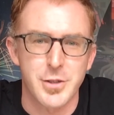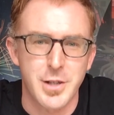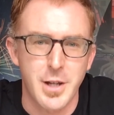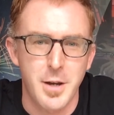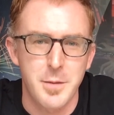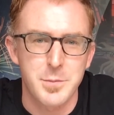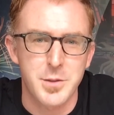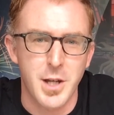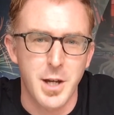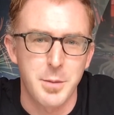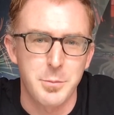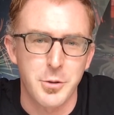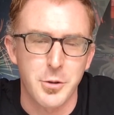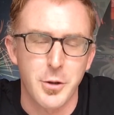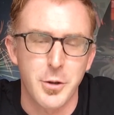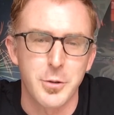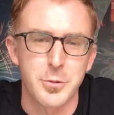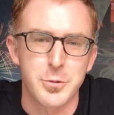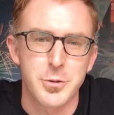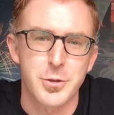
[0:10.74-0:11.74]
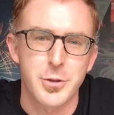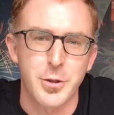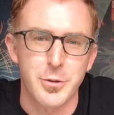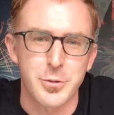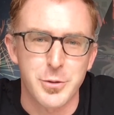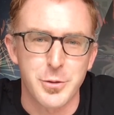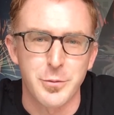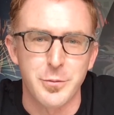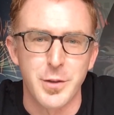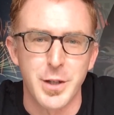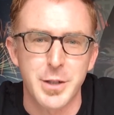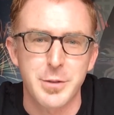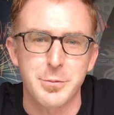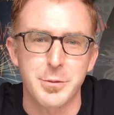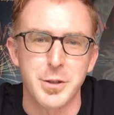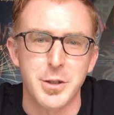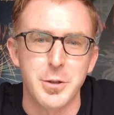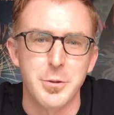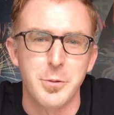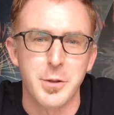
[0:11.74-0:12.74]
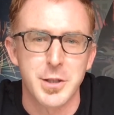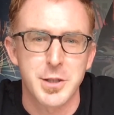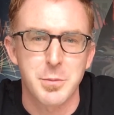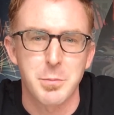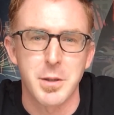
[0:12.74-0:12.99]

Stops. I'm your host, Joseph Vick with U.S.